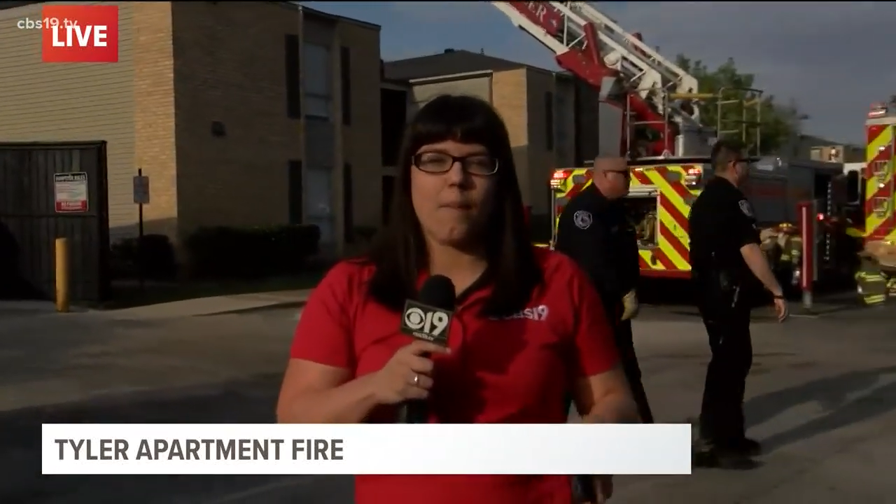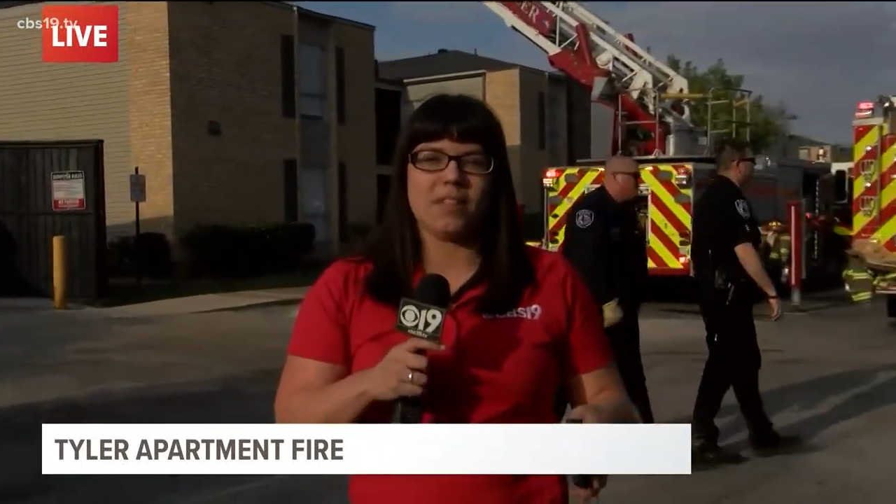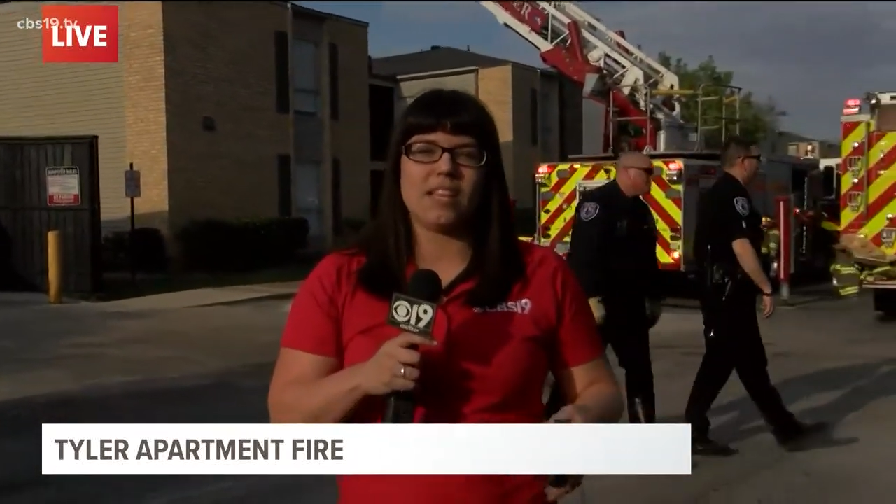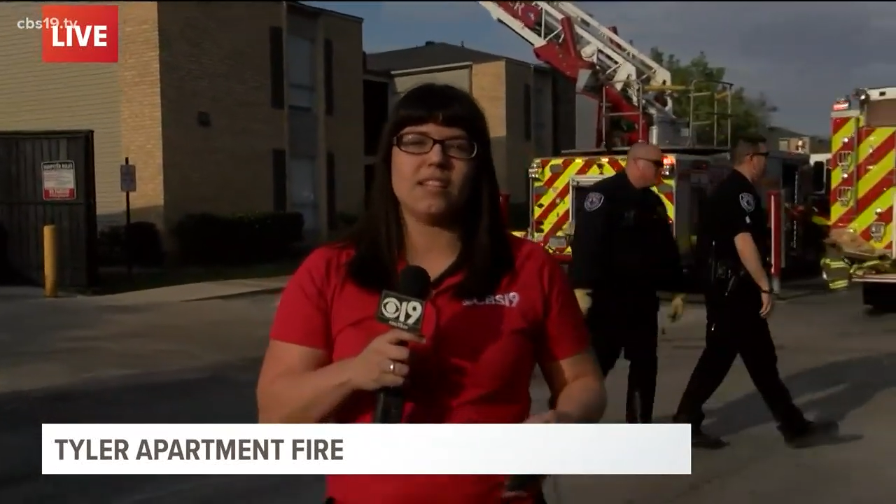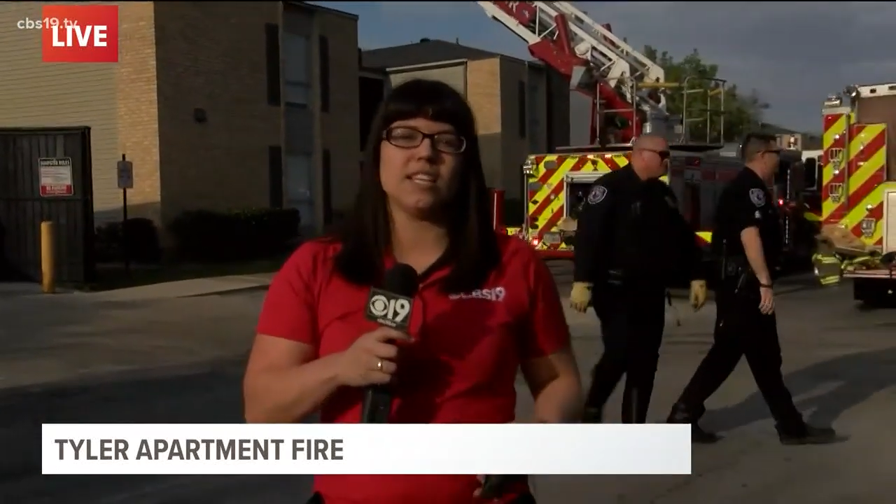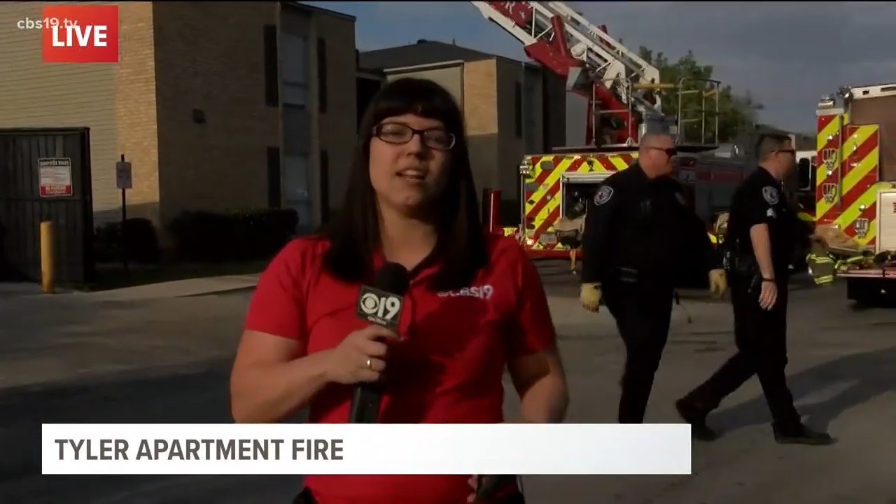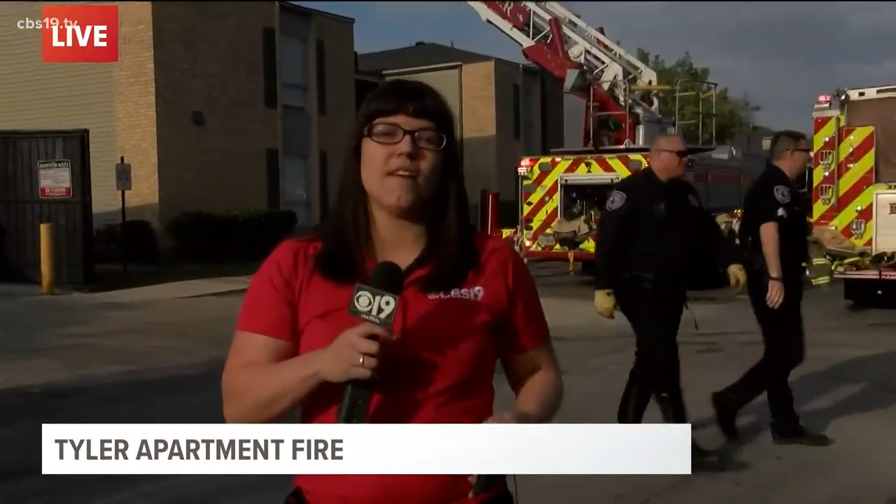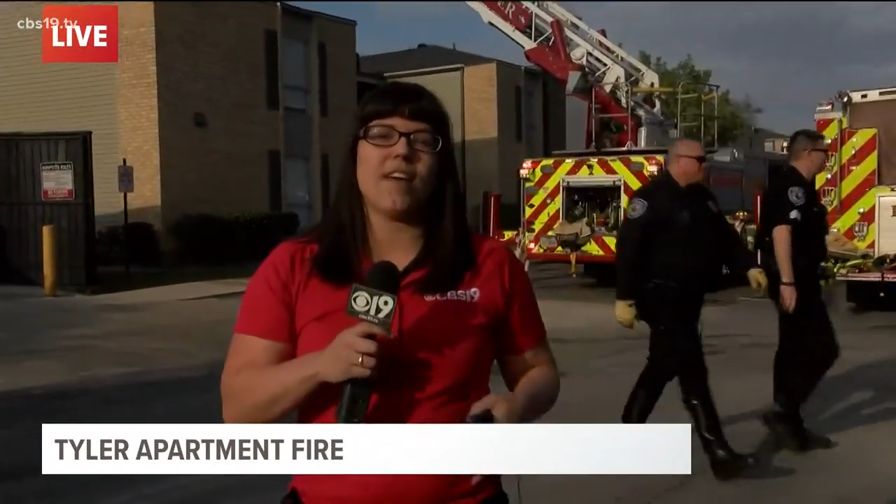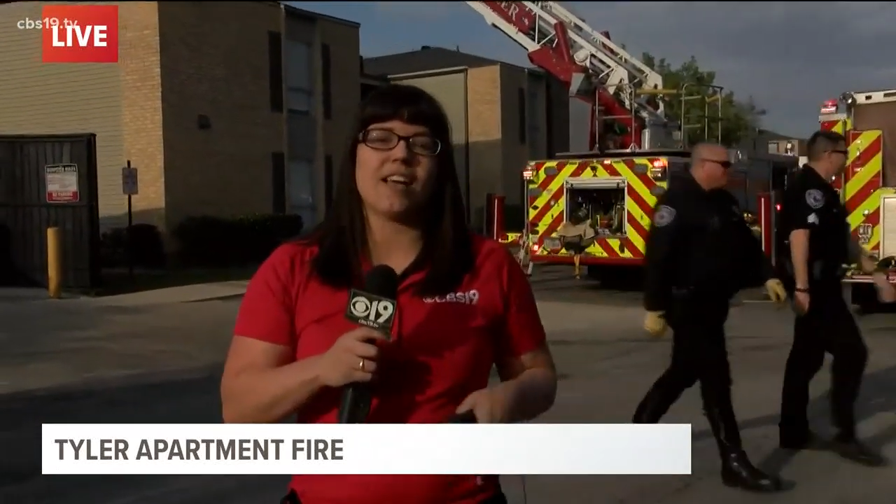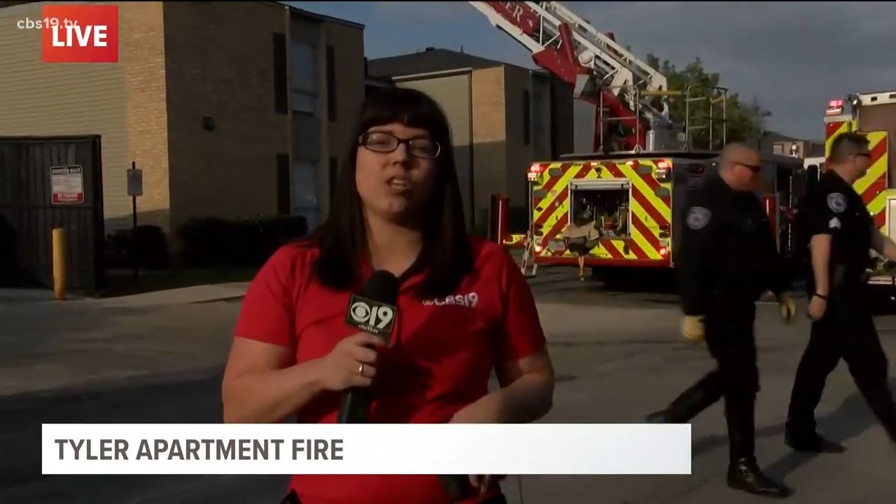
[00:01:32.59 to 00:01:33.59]
but they did
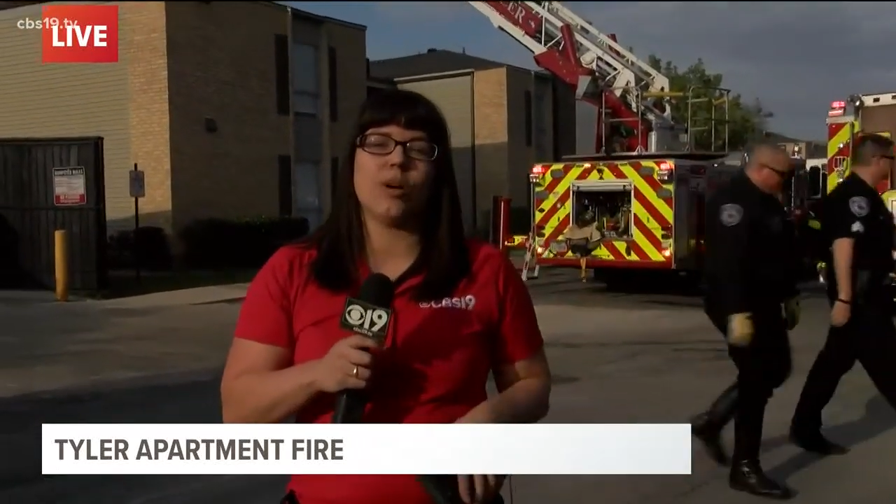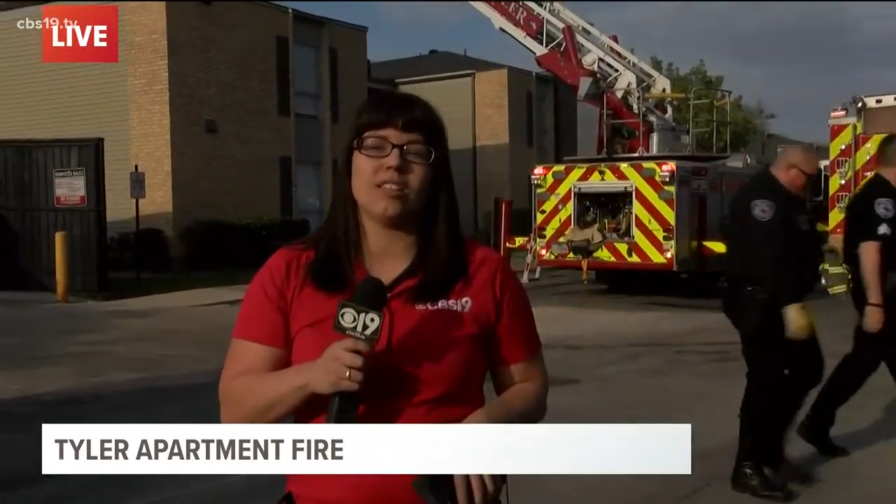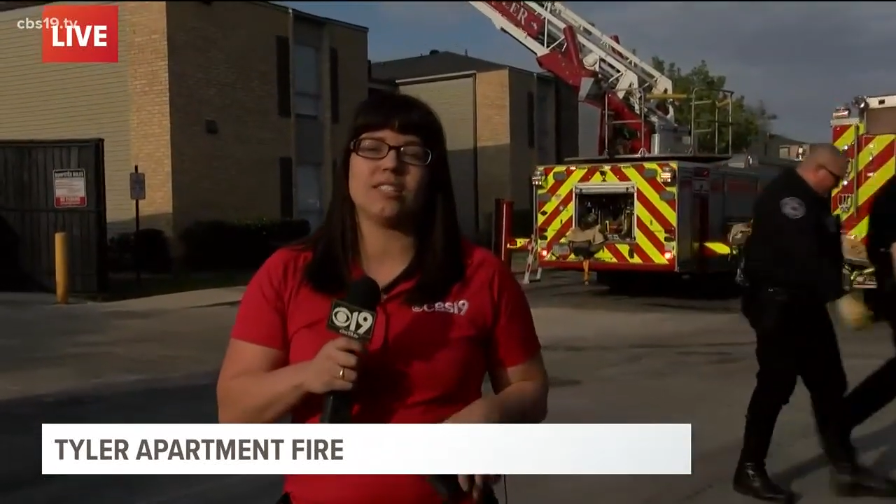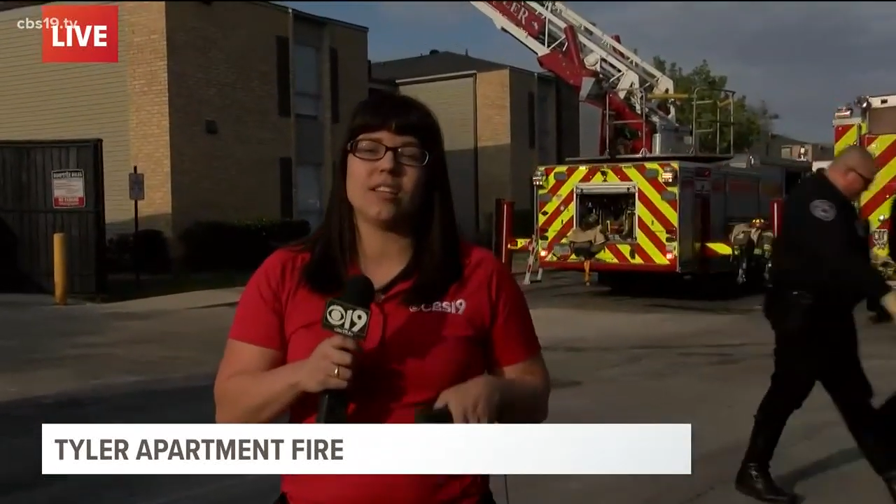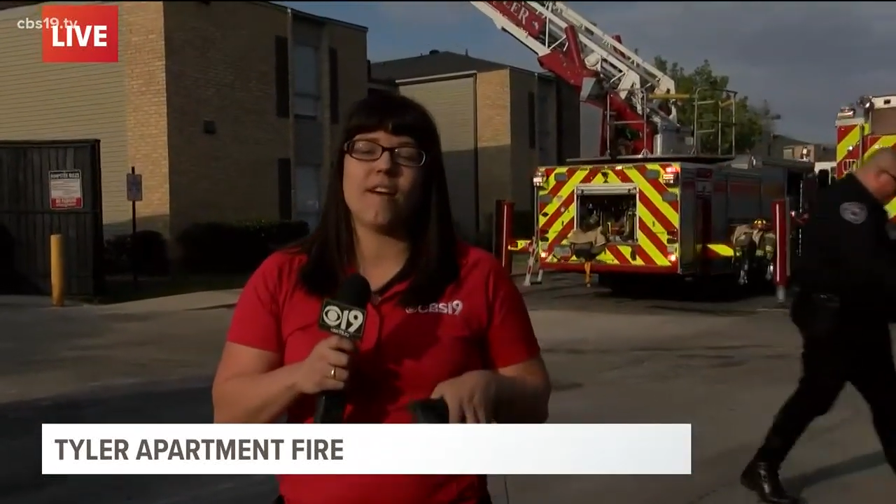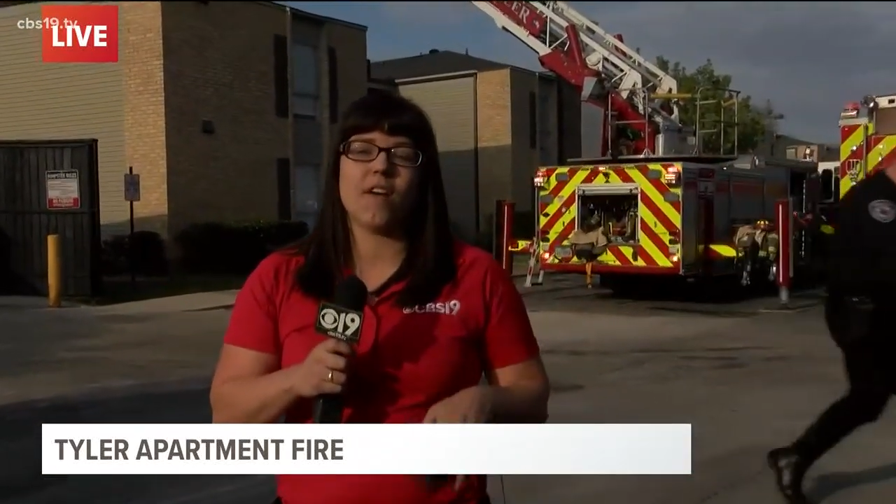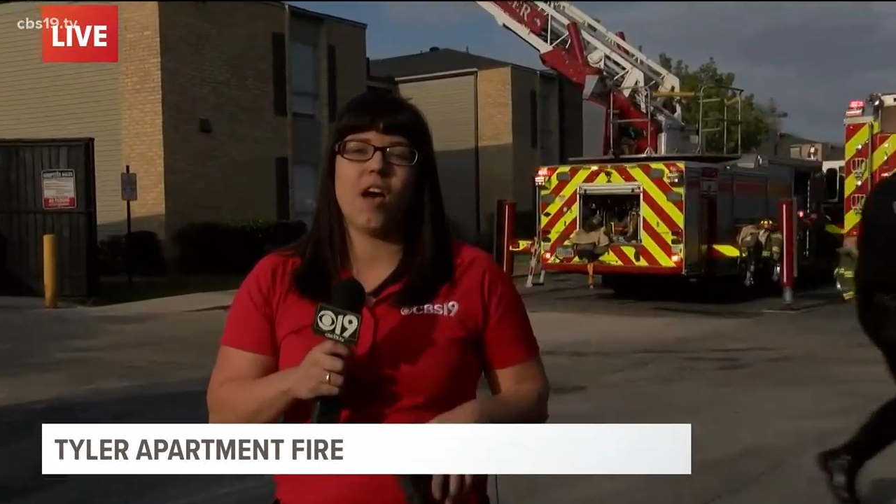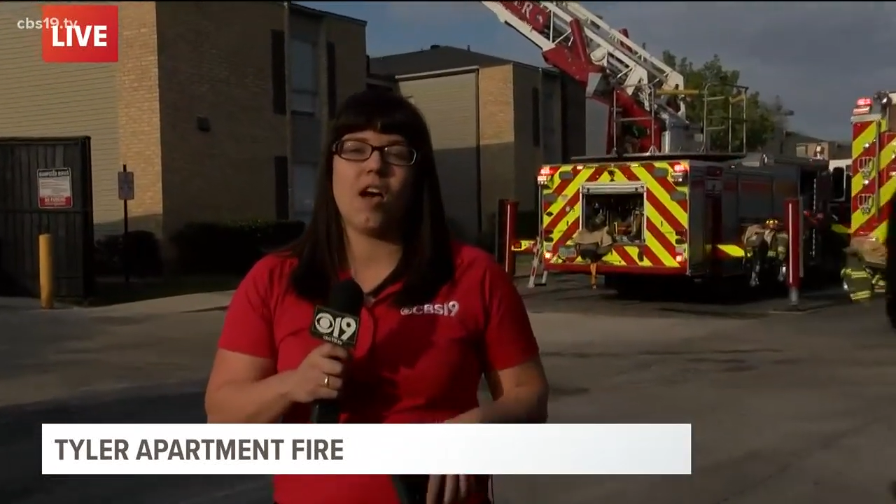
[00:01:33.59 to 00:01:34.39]
evacuate this, uh,